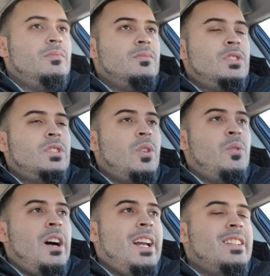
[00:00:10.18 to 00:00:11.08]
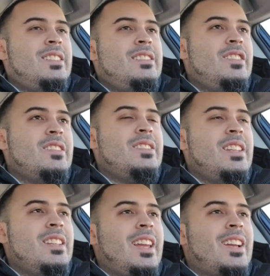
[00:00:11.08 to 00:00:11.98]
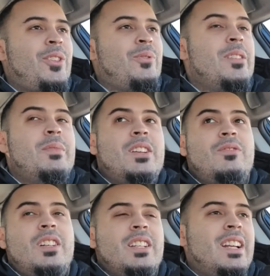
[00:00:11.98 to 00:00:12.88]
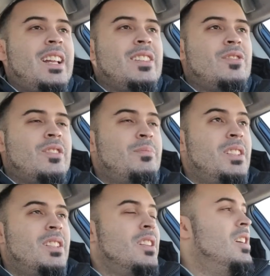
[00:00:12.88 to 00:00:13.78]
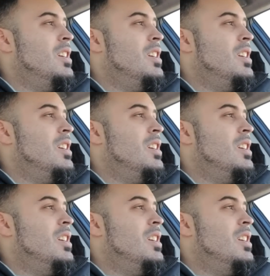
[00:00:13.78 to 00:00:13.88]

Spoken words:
So I just did like a 3-minute one and got interrupted.